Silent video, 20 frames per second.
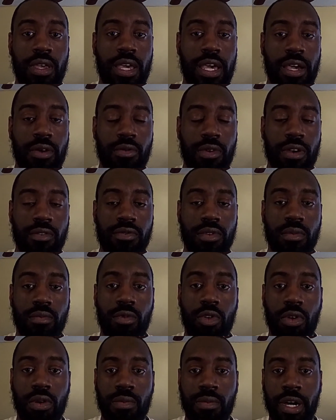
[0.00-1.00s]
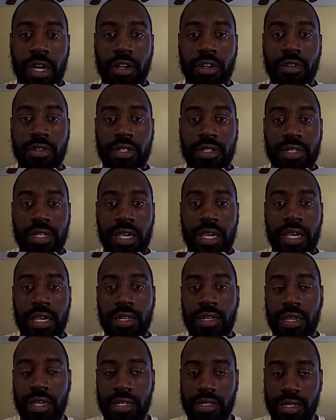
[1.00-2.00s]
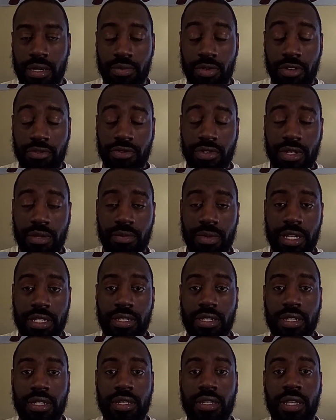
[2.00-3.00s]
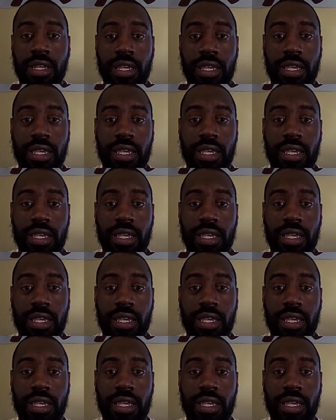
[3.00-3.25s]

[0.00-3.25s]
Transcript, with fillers: However, more modern design, as I previously mentioned,